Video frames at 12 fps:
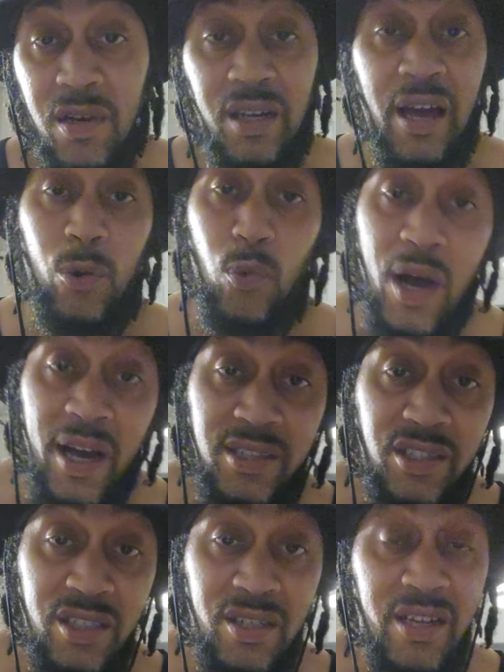a lot of
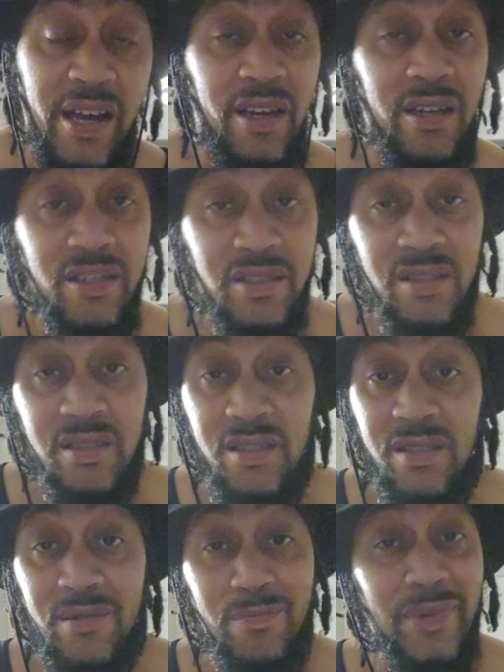watching, a lot of
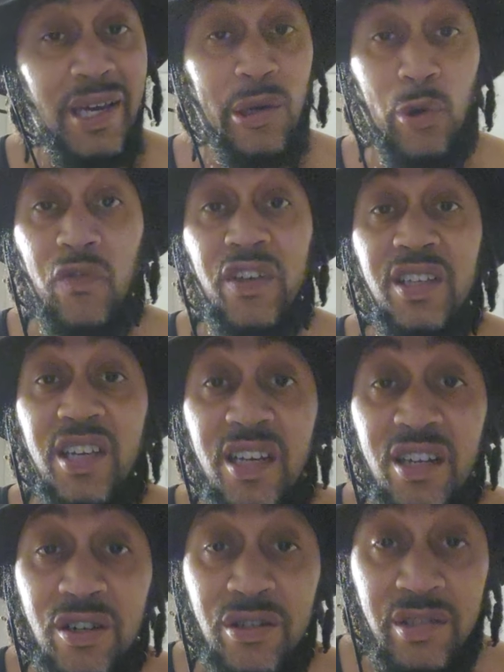listening, man, over
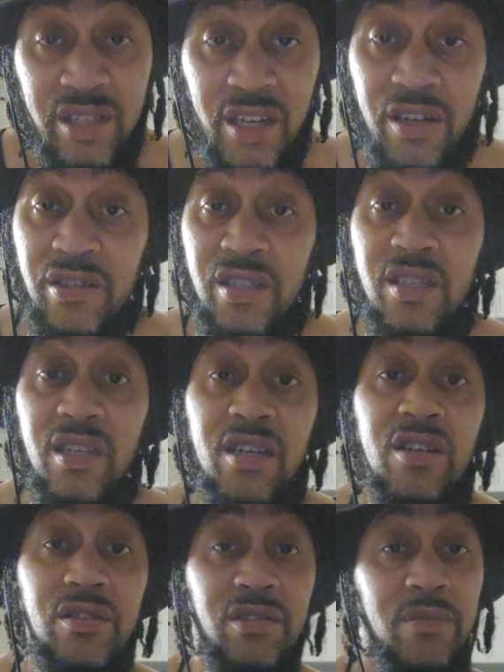years and
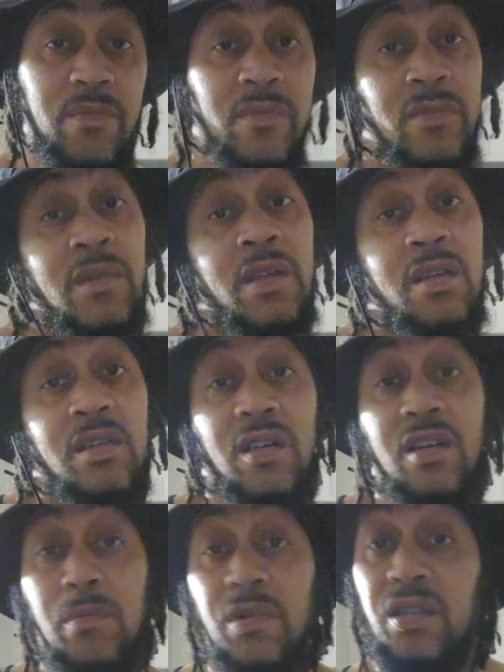years
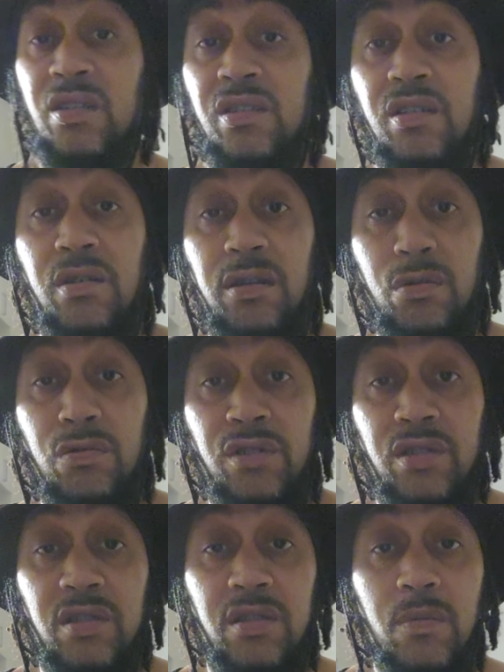to come to these
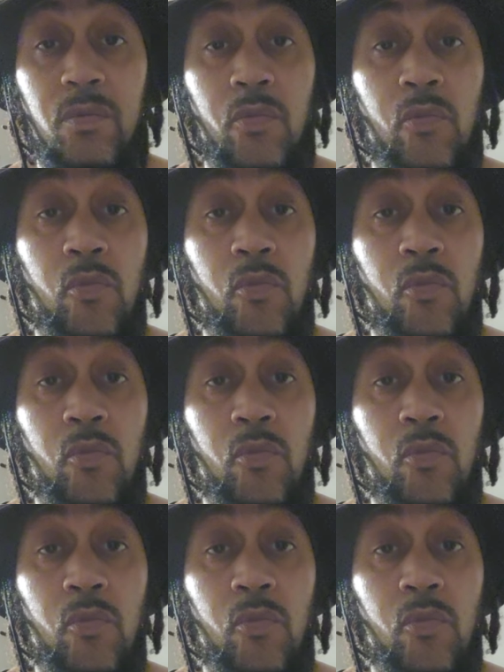conclusions.